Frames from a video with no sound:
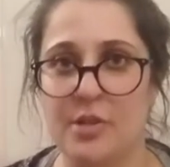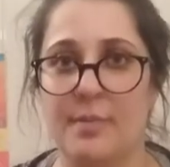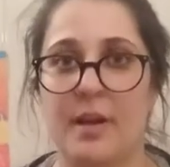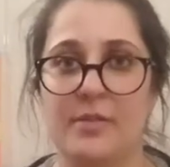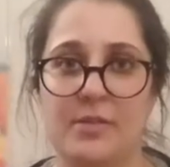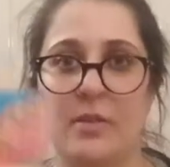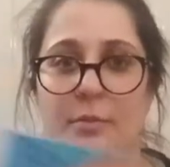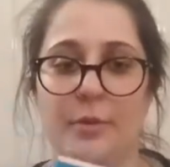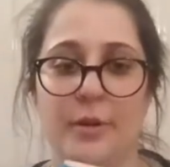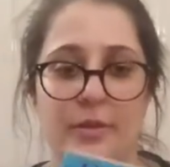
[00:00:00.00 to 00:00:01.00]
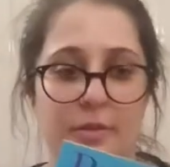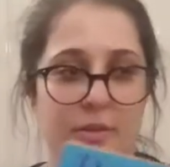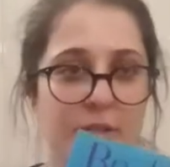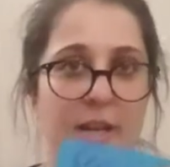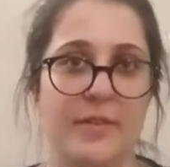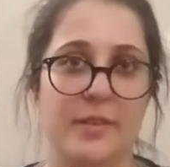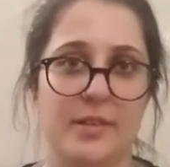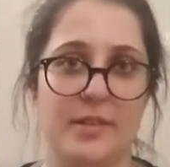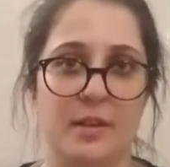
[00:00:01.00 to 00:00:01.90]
about, so I will donate this.